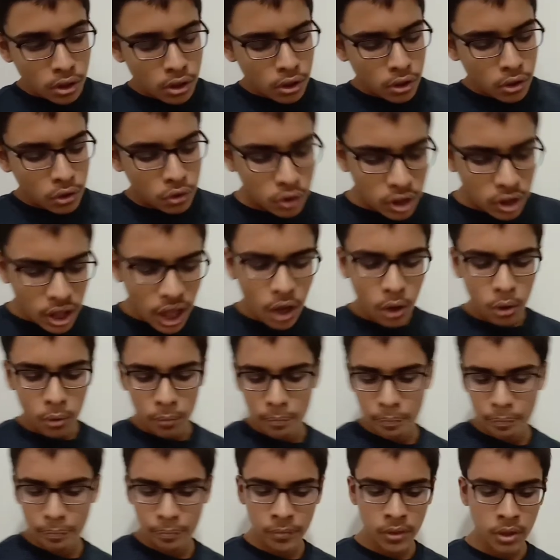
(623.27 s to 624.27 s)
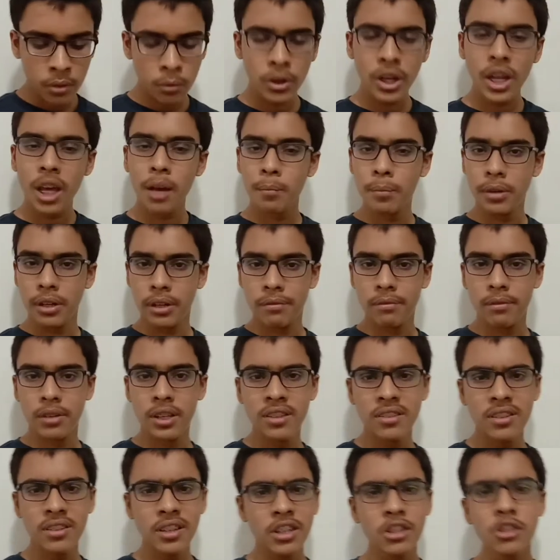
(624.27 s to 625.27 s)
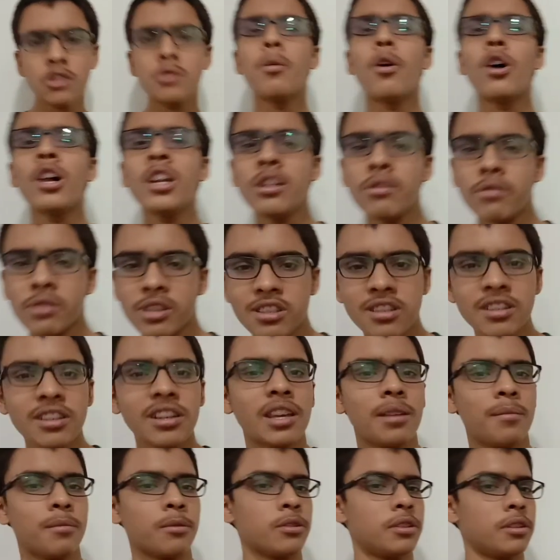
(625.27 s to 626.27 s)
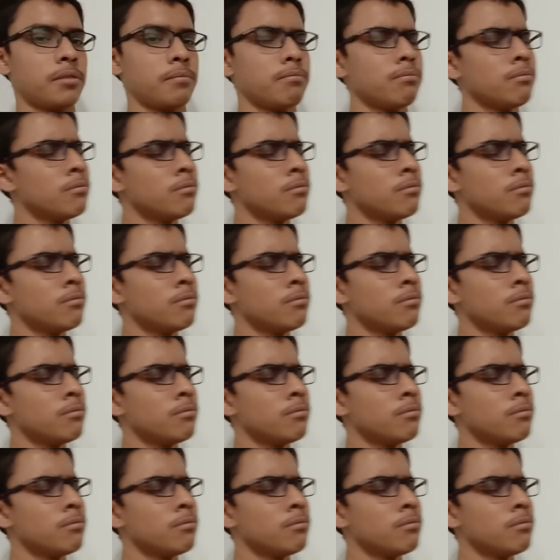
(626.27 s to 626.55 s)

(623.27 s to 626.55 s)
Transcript: So now, what happened is that a small investor came to them.